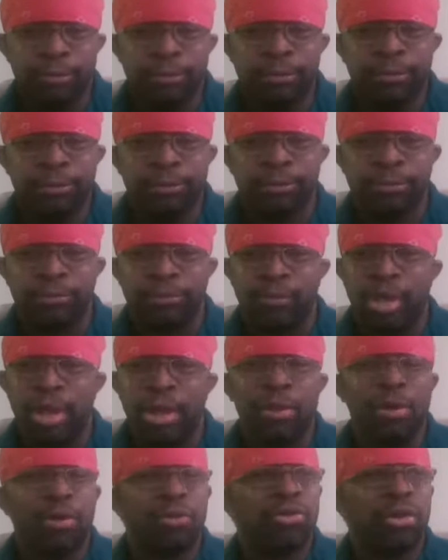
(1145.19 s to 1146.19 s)
he
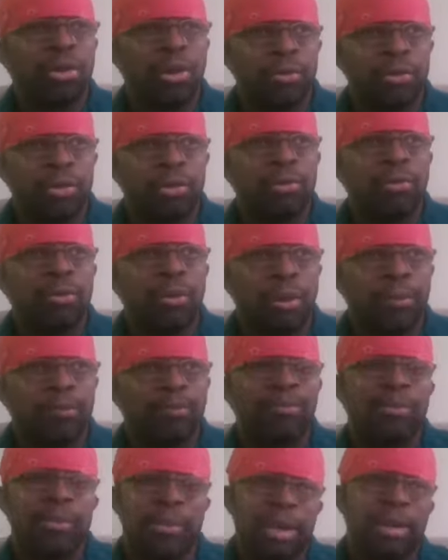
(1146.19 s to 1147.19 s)
goes, you know, you,
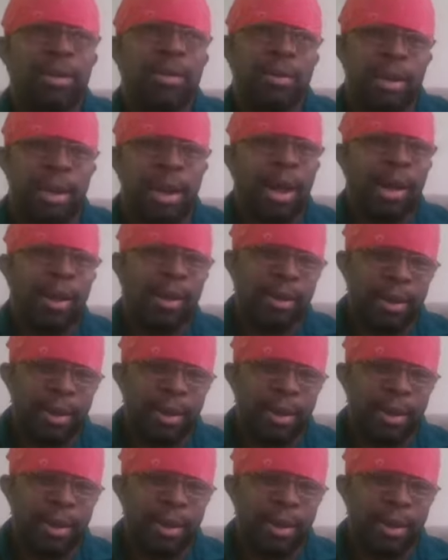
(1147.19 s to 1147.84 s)
and I